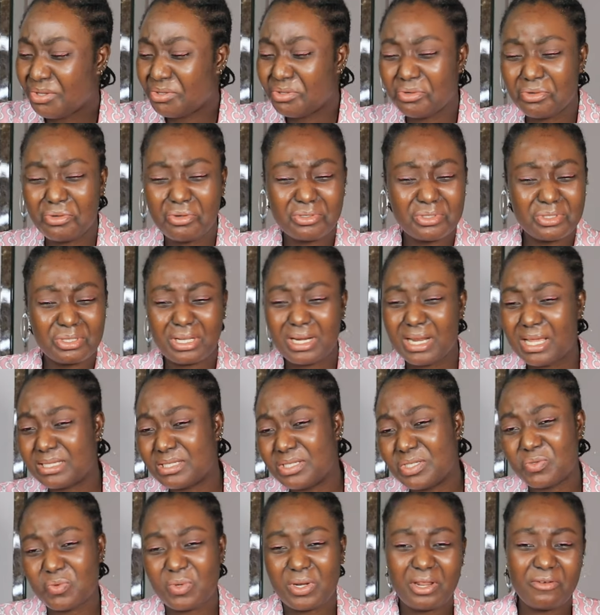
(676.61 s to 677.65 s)
you go to
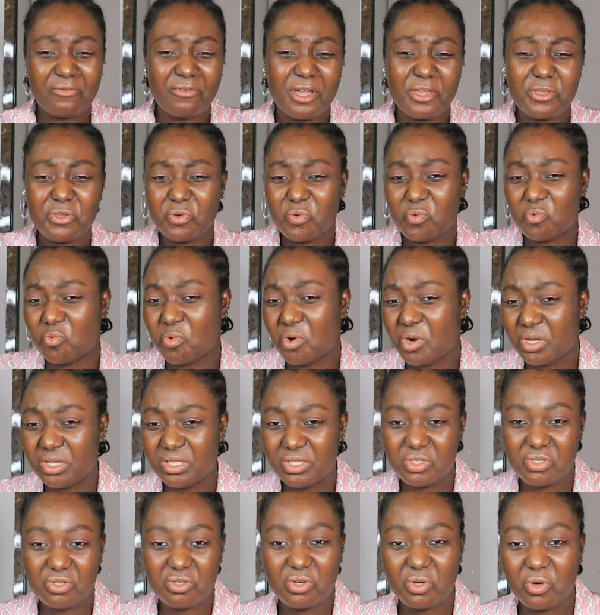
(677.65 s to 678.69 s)
classes whenever you
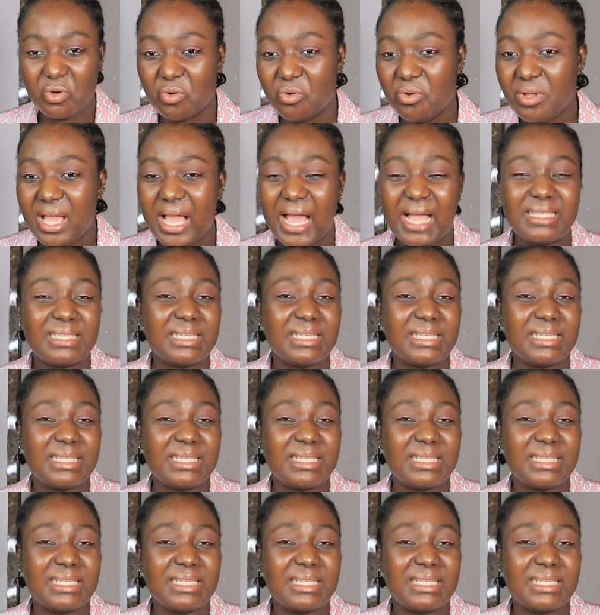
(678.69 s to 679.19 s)
want, you know,